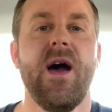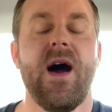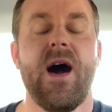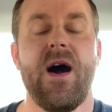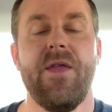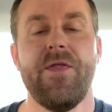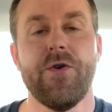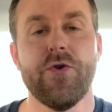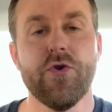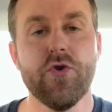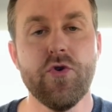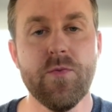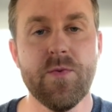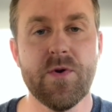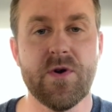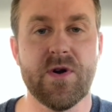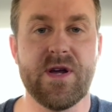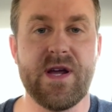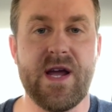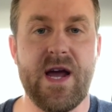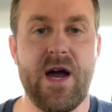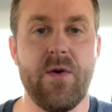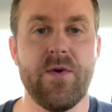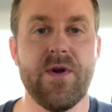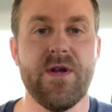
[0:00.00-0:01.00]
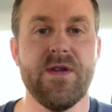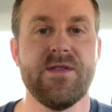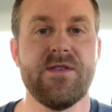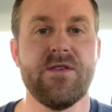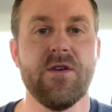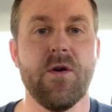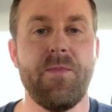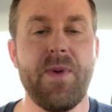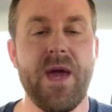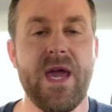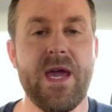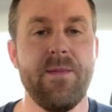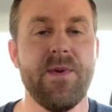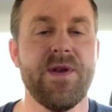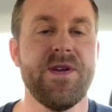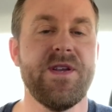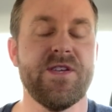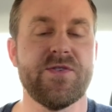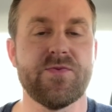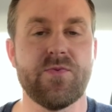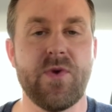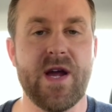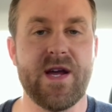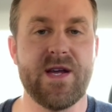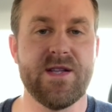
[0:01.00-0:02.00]
Uber account until payment
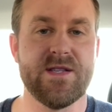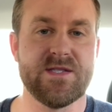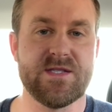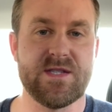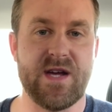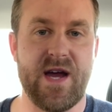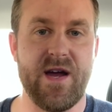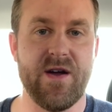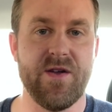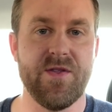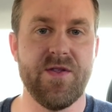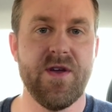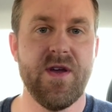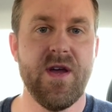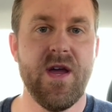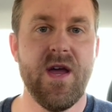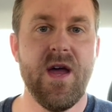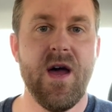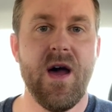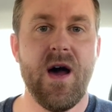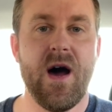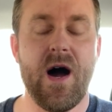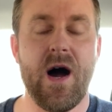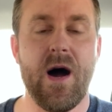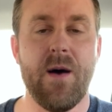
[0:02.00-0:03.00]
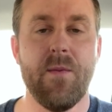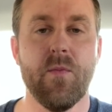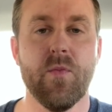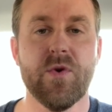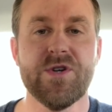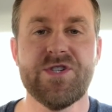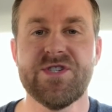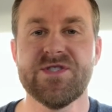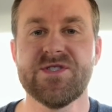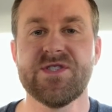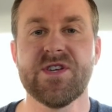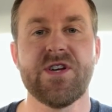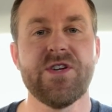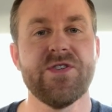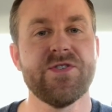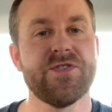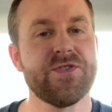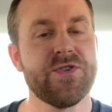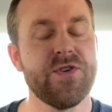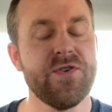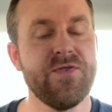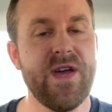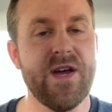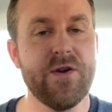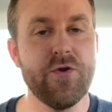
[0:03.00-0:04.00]
is reconciled. Which is a
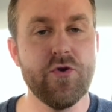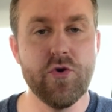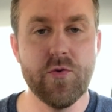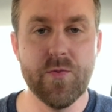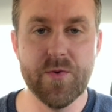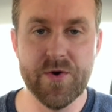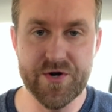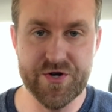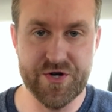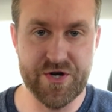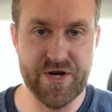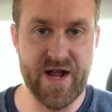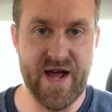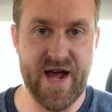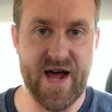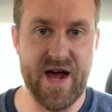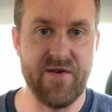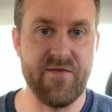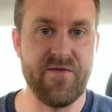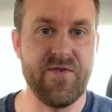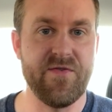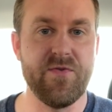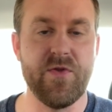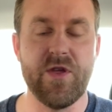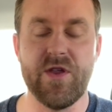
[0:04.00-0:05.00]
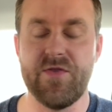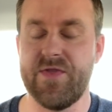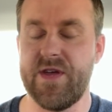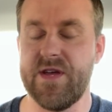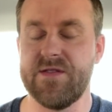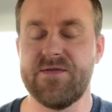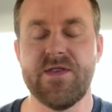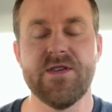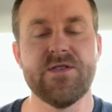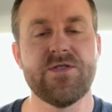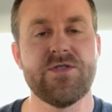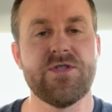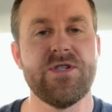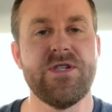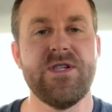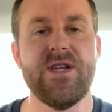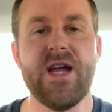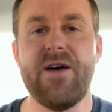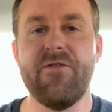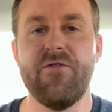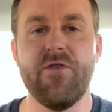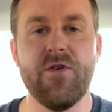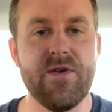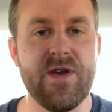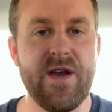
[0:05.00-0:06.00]
concern that Uber should have, that this should
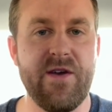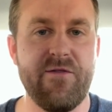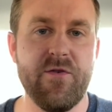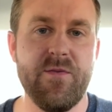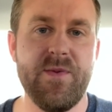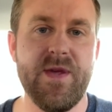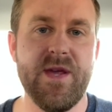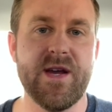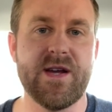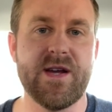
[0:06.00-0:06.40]
never be